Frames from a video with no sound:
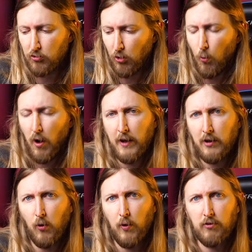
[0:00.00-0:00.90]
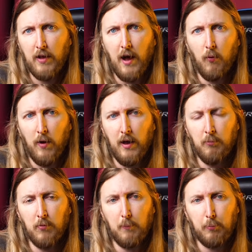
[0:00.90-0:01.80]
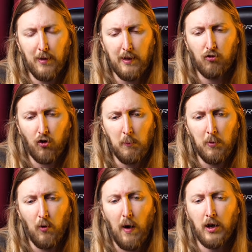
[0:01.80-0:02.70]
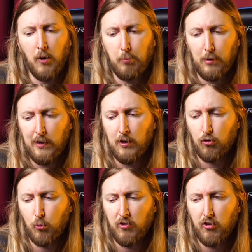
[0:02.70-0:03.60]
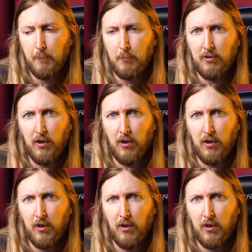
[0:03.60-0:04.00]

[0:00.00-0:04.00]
So what I do is that when I'm playing tremolo, I completely switch up my